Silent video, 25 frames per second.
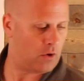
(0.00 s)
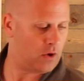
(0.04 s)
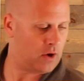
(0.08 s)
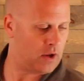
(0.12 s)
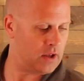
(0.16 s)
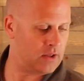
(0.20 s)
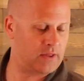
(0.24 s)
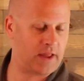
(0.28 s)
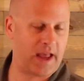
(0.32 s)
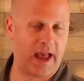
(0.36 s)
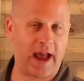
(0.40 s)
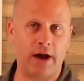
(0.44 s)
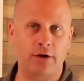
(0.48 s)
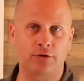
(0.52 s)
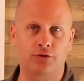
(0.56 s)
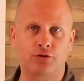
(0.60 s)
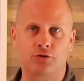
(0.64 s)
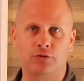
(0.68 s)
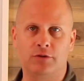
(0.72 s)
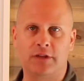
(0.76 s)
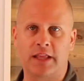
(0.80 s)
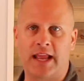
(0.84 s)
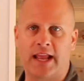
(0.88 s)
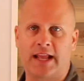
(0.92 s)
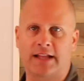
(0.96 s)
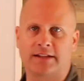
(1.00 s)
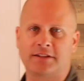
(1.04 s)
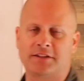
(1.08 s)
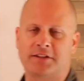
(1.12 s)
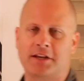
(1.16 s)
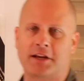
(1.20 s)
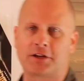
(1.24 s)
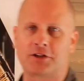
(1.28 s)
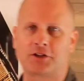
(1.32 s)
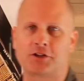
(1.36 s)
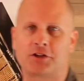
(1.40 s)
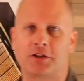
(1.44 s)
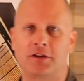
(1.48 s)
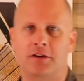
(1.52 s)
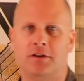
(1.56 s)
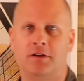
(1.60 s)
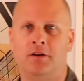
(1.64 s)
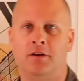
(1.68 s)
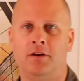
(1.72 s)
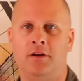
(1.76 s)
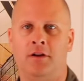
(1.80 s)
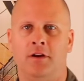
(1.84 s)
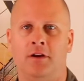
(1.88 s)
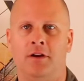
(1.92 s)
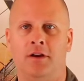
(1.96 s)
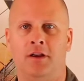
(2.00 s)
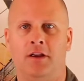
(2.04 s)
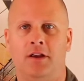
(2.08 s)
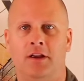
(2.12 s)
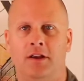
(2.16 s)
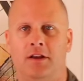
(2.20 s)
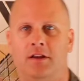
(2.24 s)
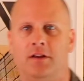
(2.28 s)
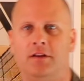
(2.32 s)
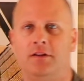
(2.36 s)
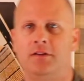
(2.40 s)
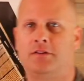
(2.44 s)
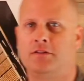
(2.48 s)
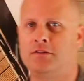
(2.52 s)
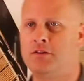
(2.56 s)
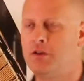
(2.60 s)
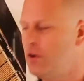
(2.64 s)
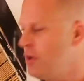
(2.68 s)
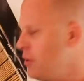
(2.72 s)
in the how to land section is